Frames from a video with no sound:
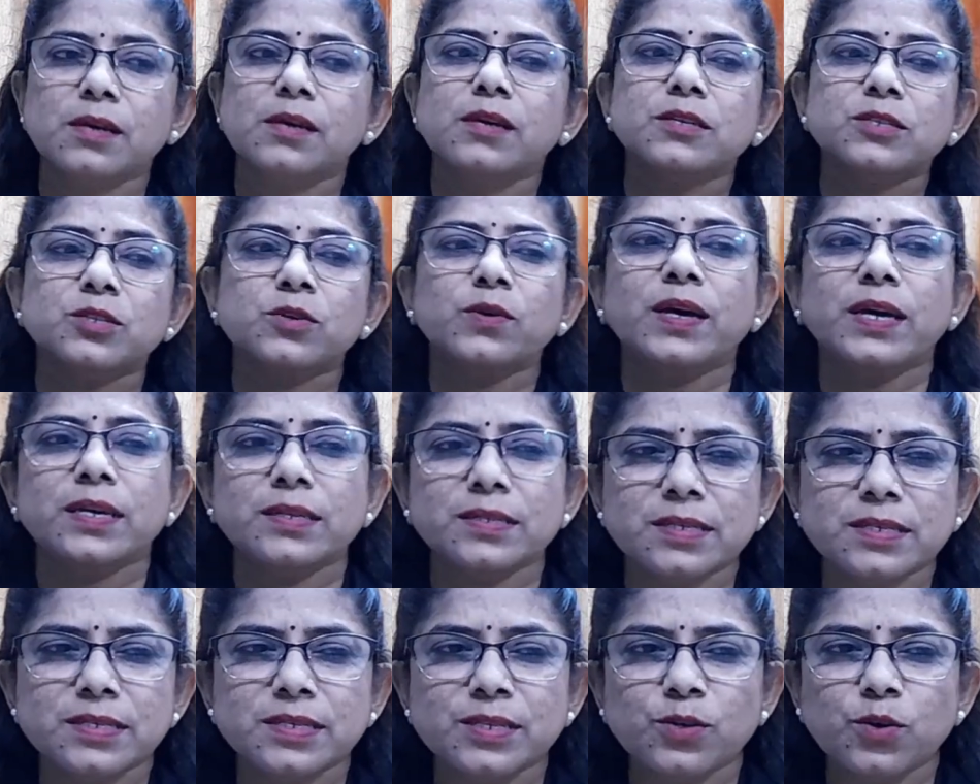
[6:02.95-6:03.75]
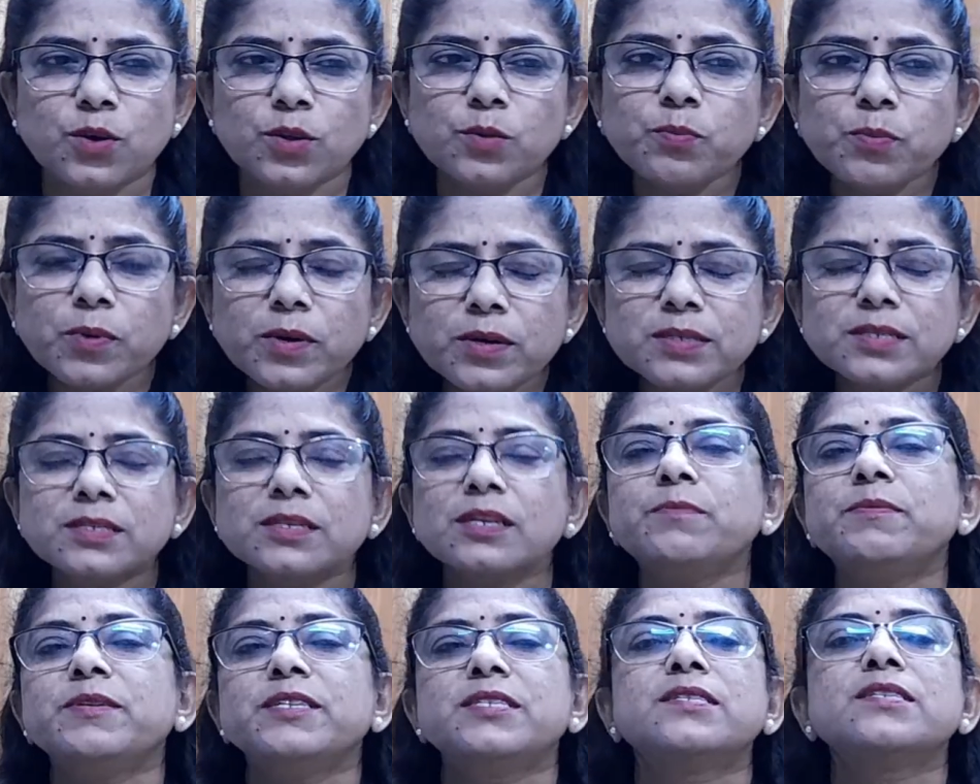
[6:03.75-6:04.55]
So as I said, on
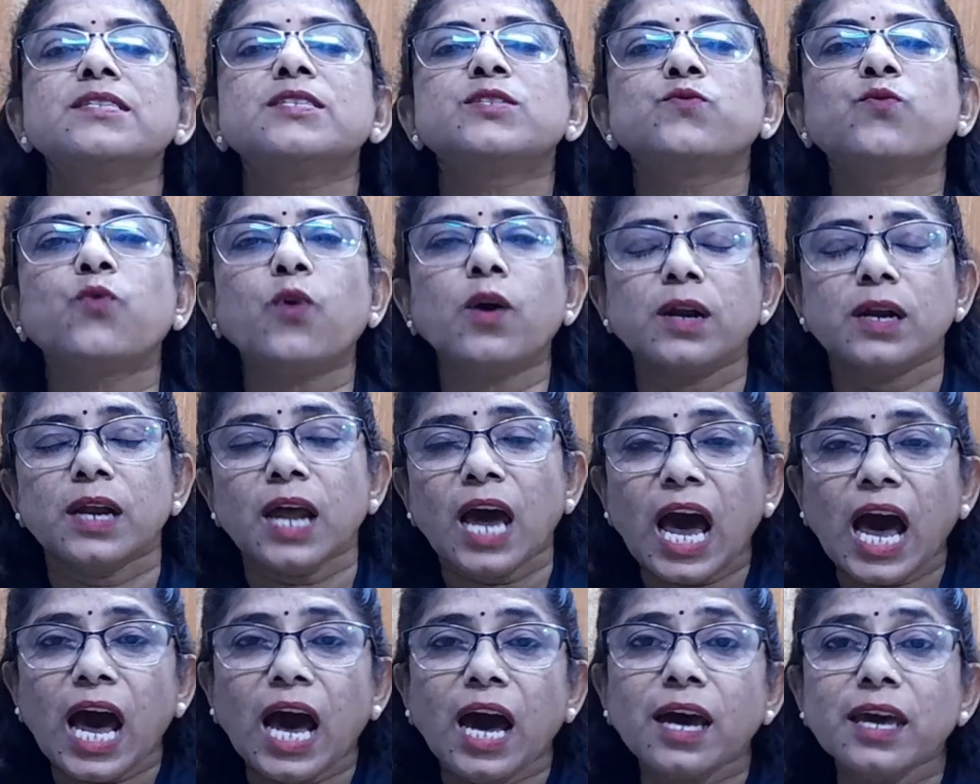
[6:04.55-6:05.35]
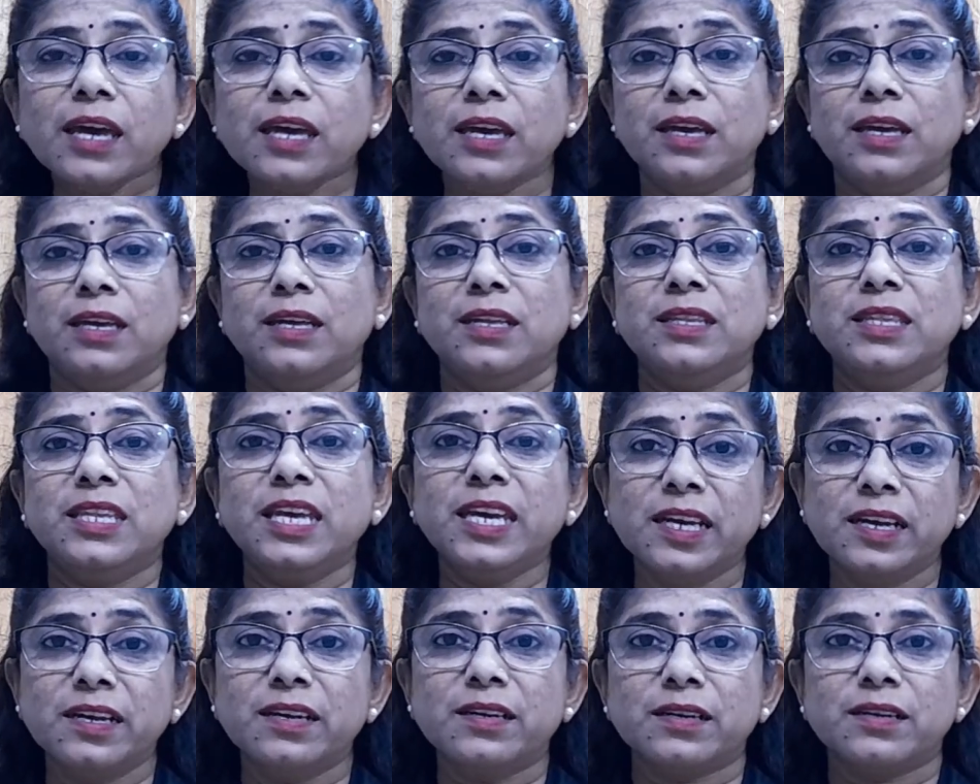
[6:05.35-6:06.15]
personal basis, what I
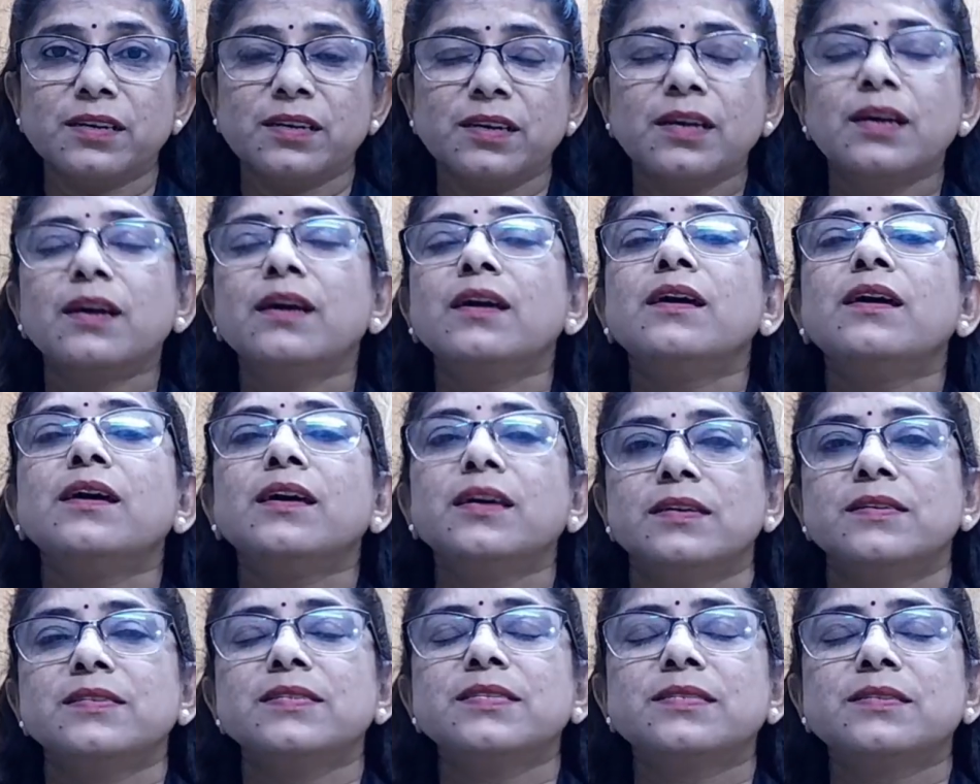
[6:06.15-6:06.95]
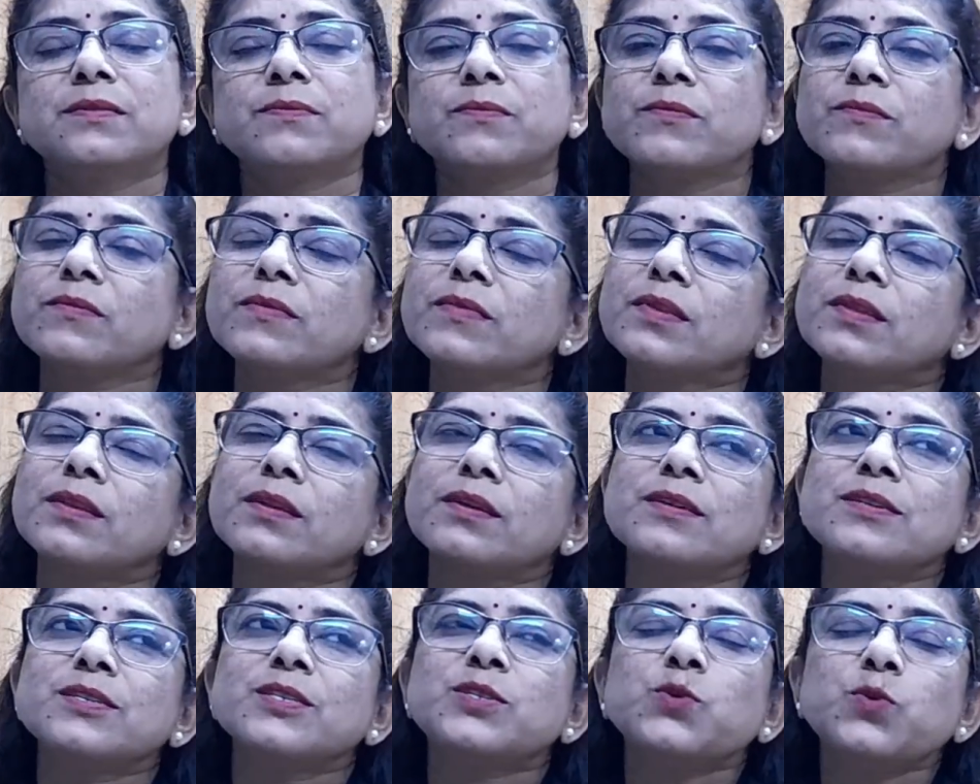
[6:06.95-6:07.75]
think is
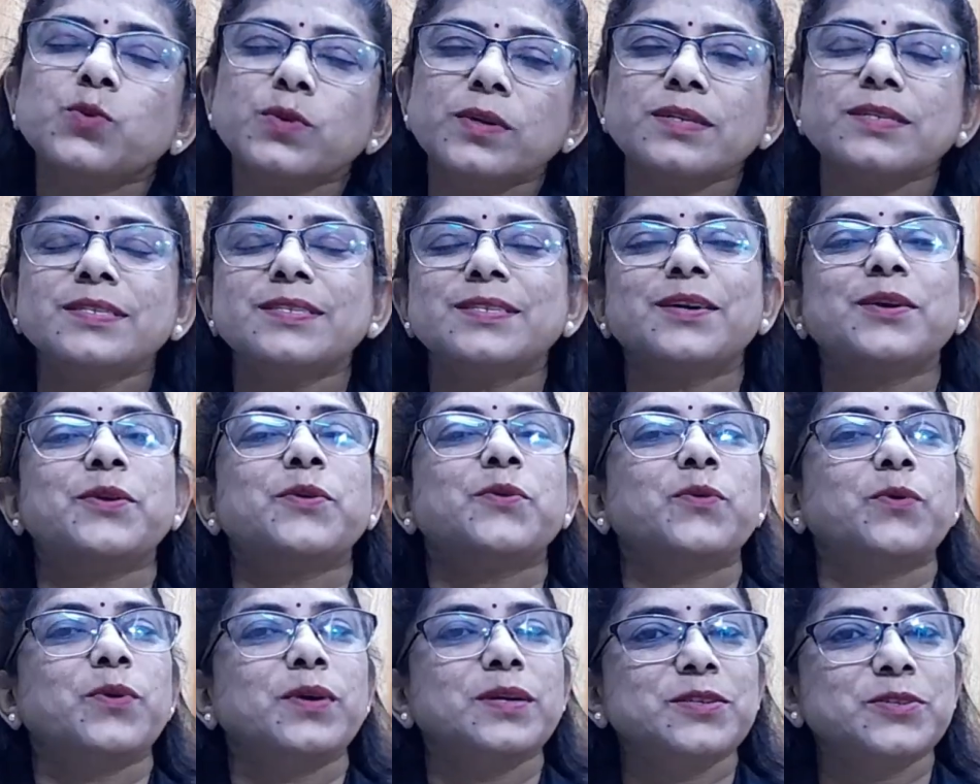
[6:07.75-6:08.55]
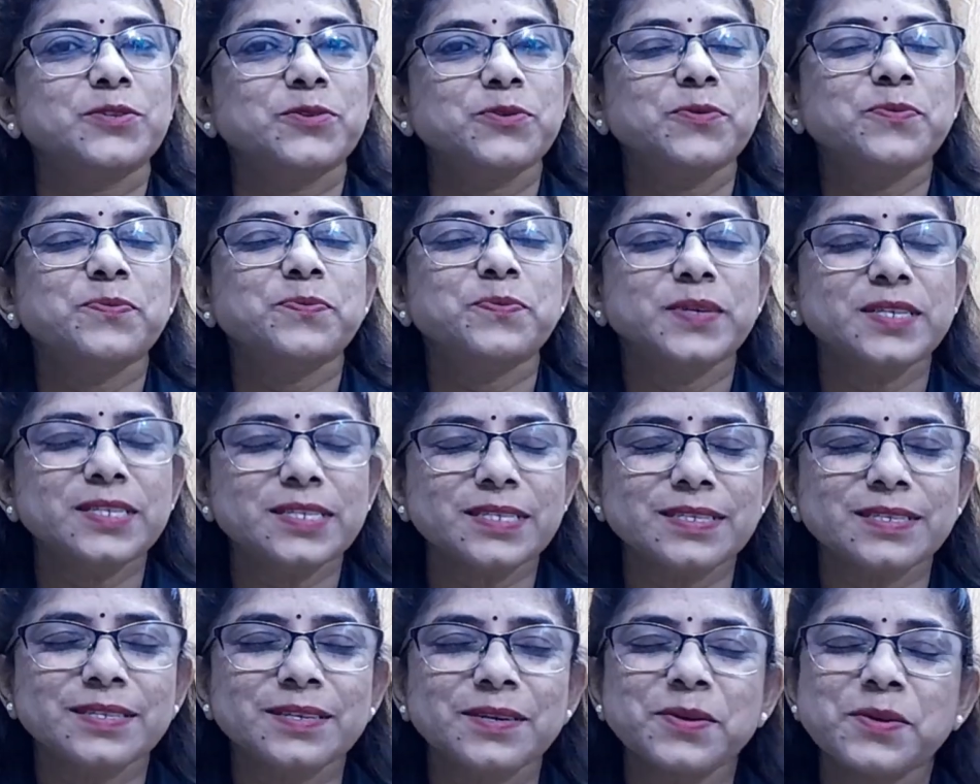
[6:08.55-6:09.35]
students are going to
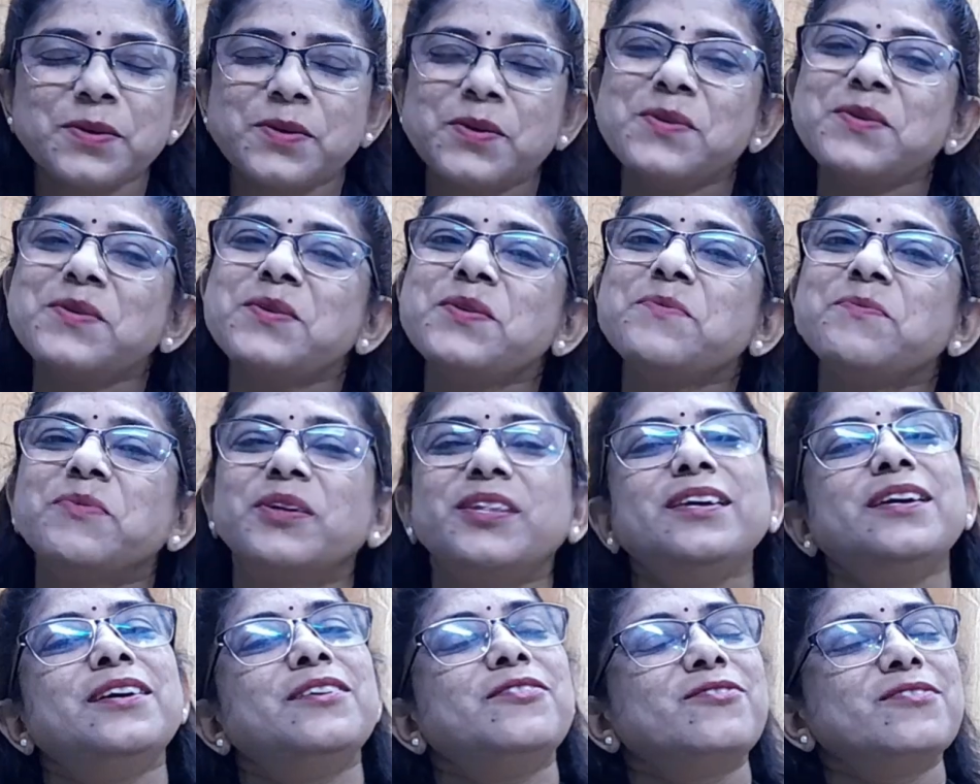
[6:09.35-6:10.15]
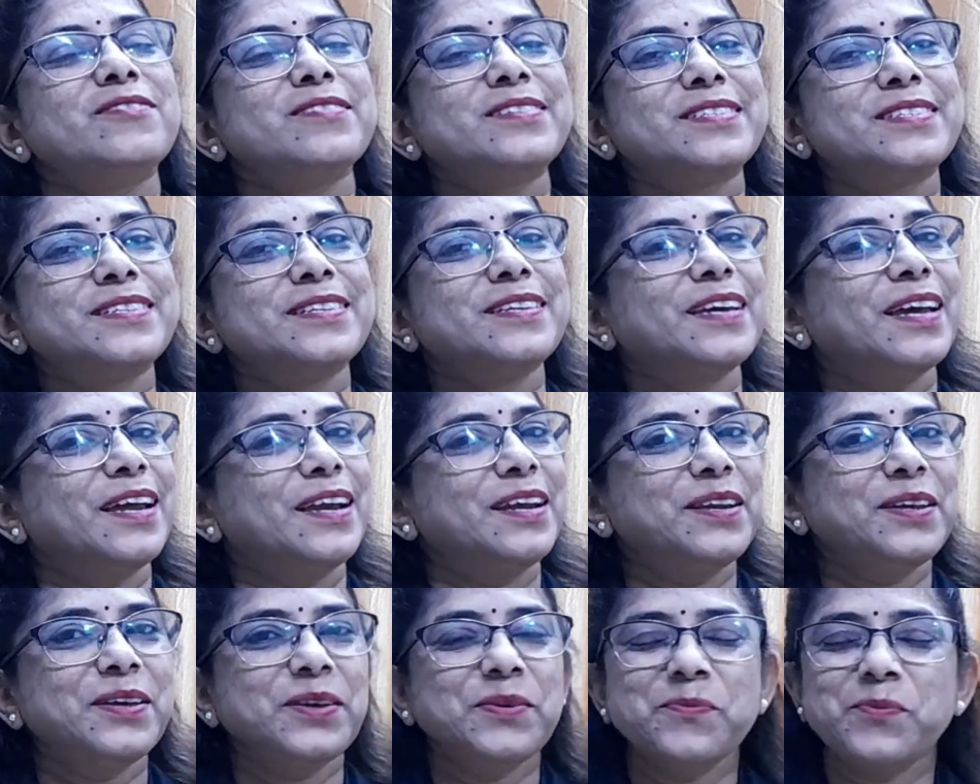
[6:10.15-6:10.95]
miss many interesting
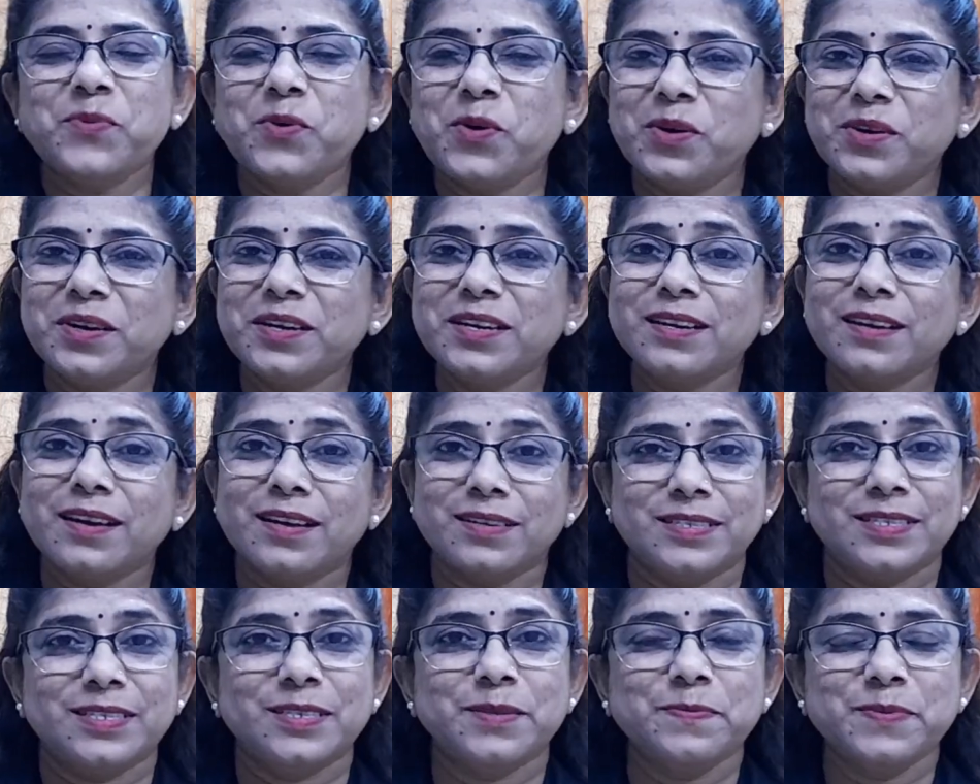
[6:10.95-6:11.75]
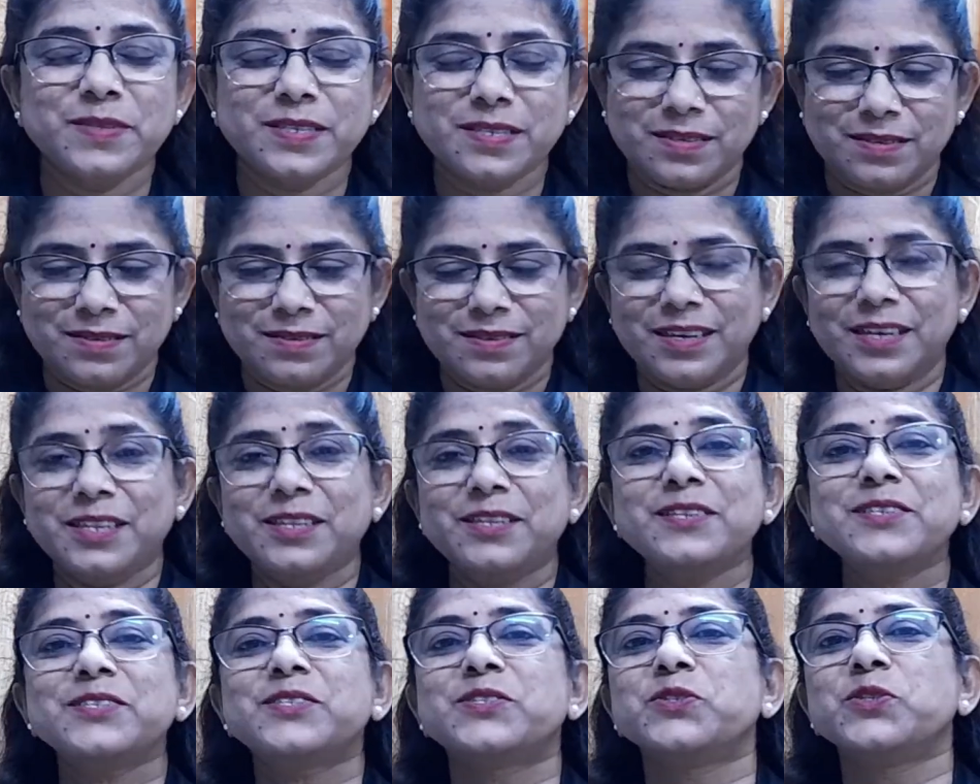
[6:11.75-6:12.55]
and important concepts in
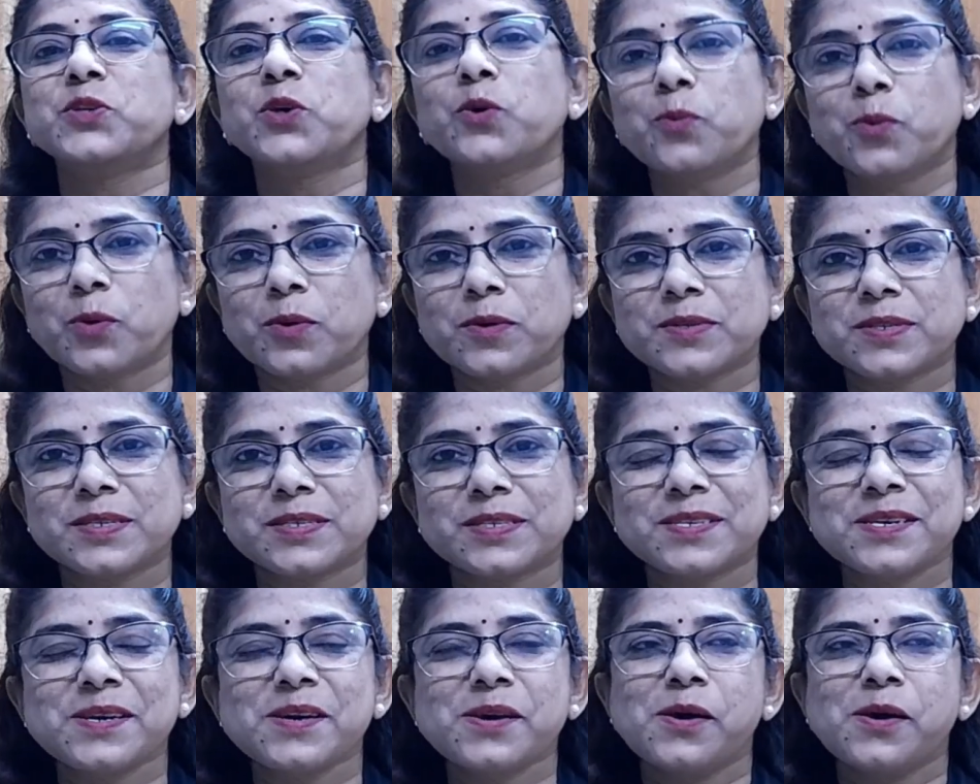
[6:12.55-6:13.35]
these new books.